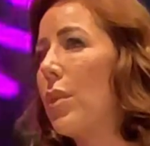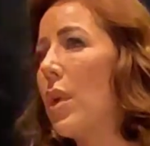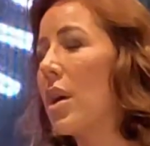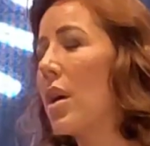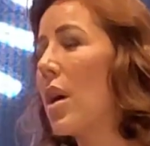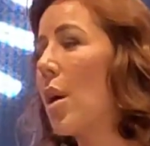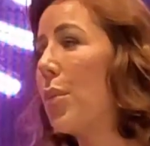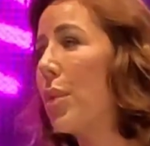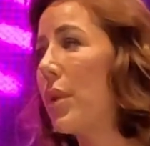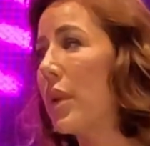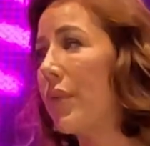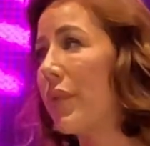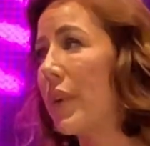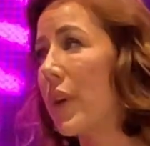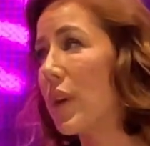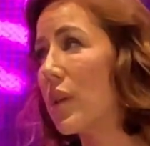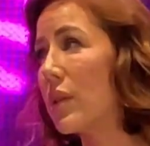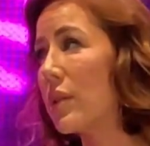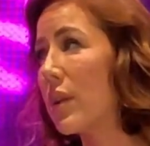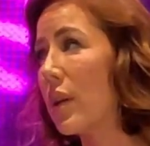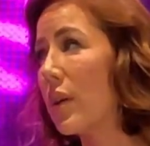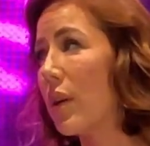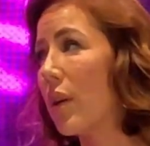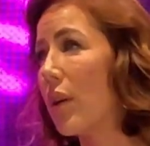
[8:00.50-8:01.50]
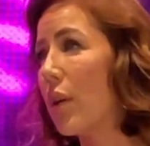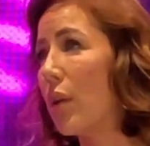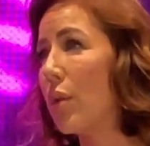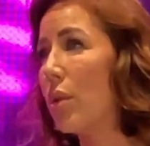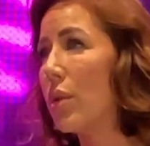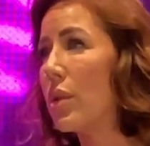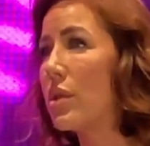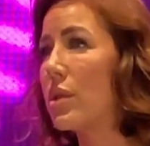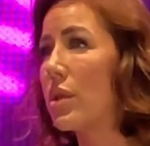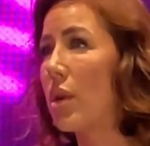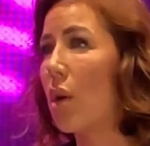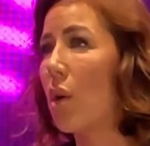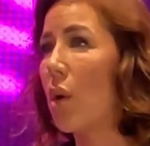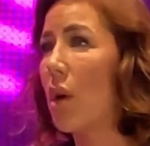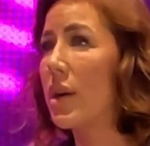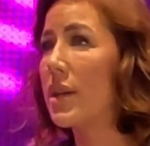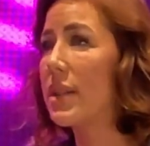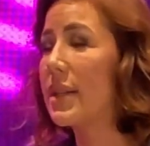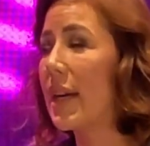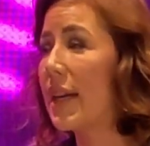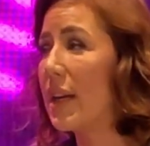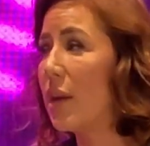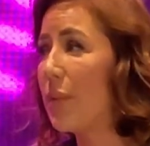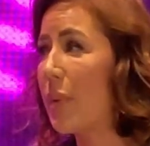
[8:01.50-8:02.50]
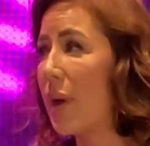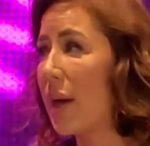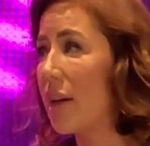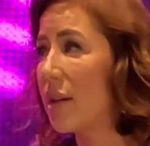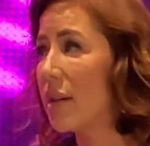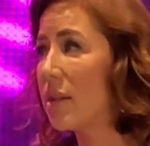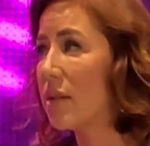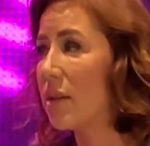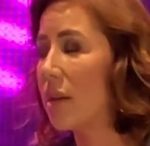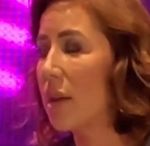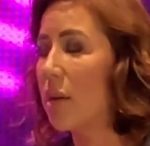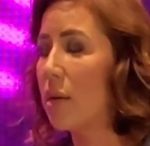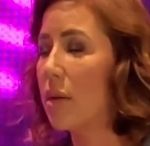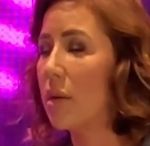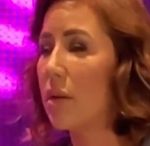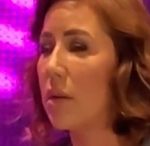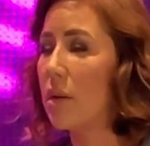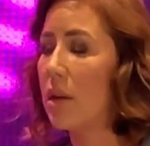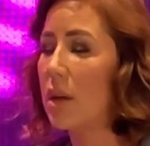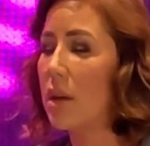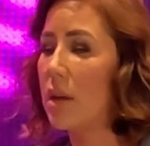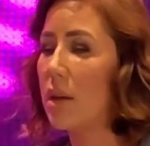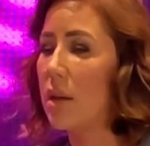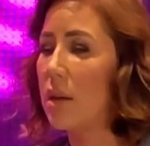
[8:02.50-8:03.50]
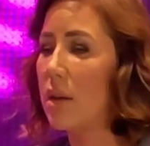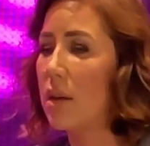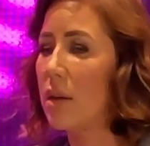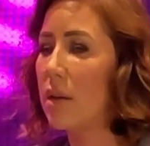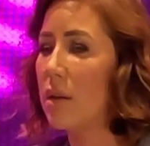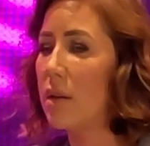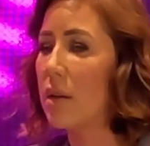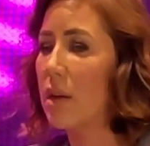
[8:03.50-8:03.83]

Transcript: couple of years ago. So our database in